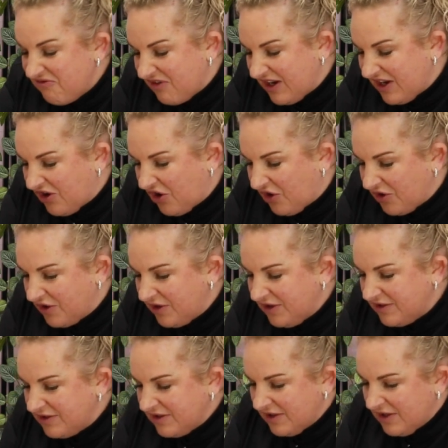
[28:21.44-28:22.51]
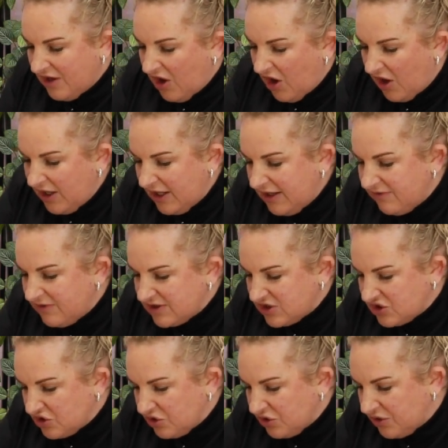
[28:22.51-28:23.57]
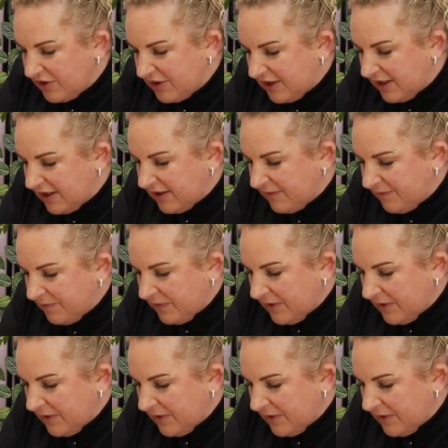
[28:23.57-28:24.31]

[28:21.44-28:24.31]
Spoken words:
recoat it, only if it's too thin.